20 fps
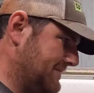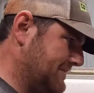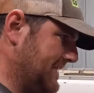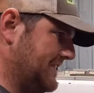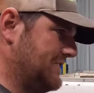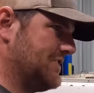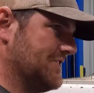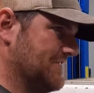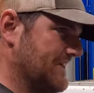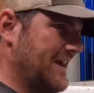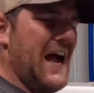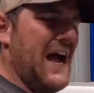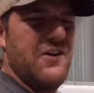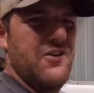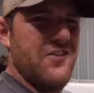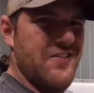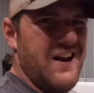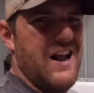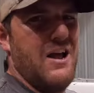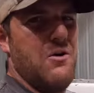It's just
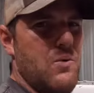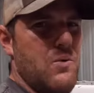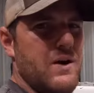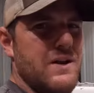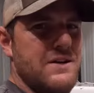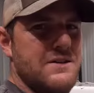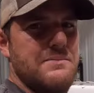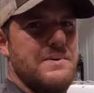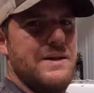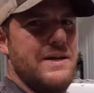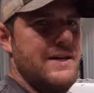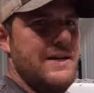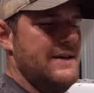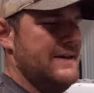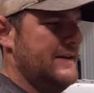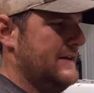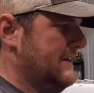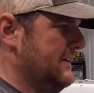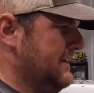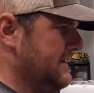louder than I want it to be,
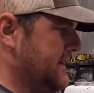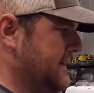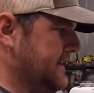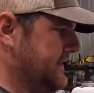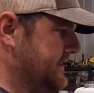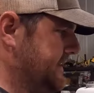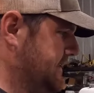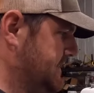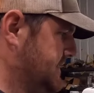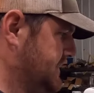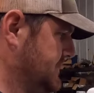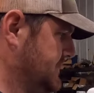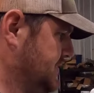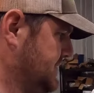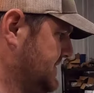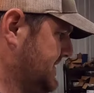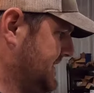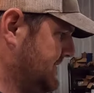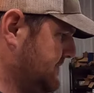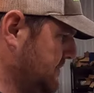and
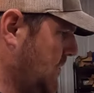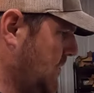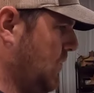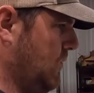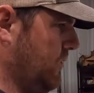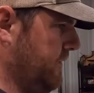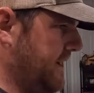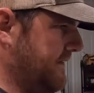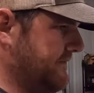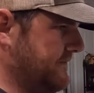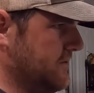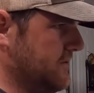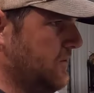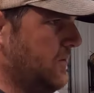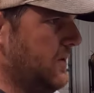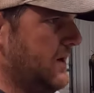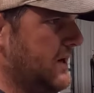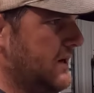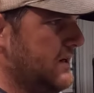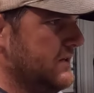just gets old after a
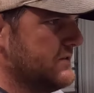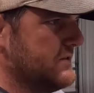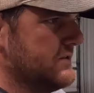while.